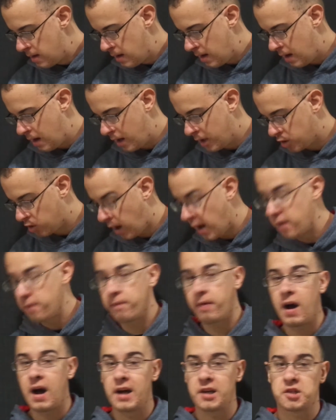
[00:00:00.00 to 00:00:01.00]
Uh, Dryden
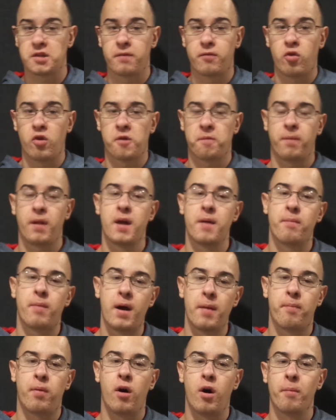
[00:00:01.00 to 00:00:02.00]
Voss, of course, played by
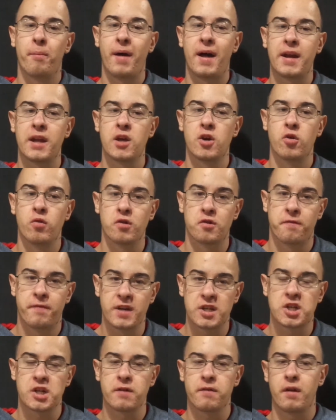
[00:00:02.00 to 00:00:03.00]
Paul Bettany, who is
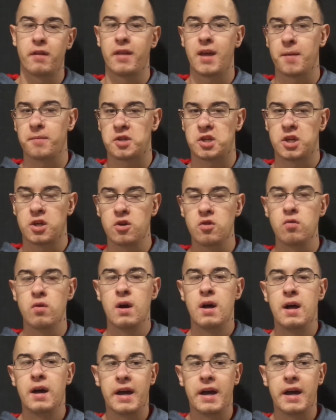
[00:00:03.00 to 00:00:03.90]
Vision in the MCU.